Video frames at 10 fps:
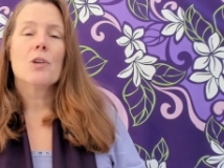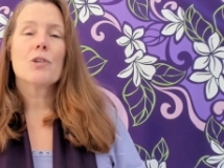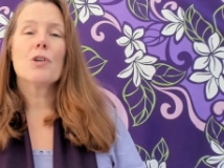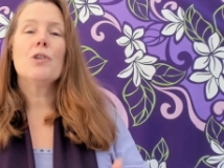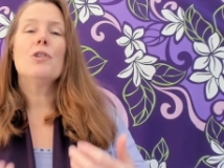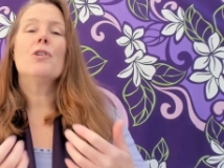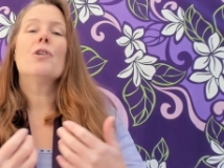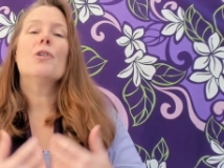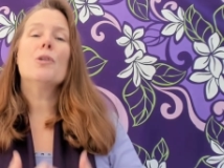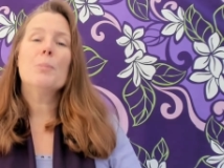So
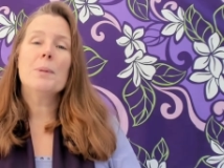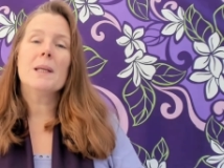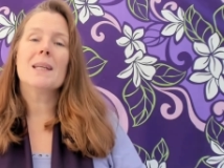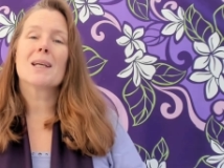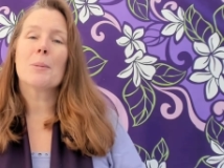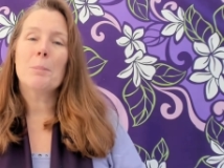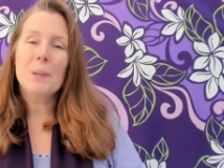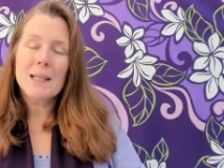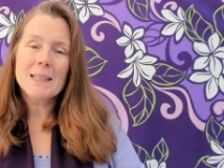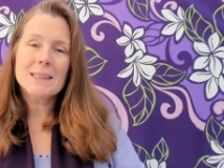you being a
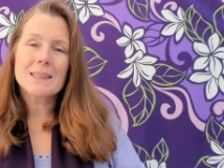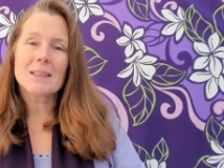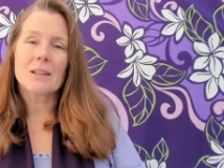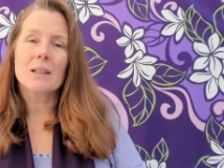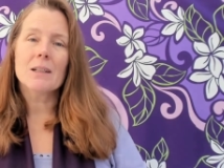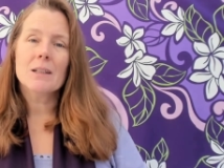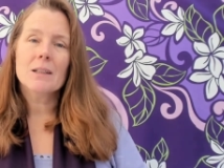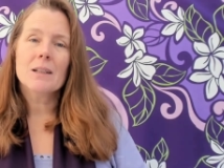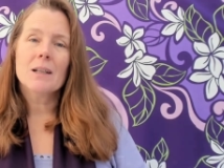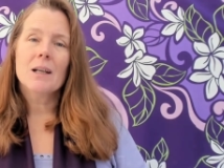pleaser
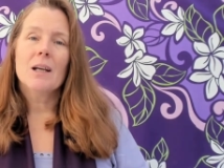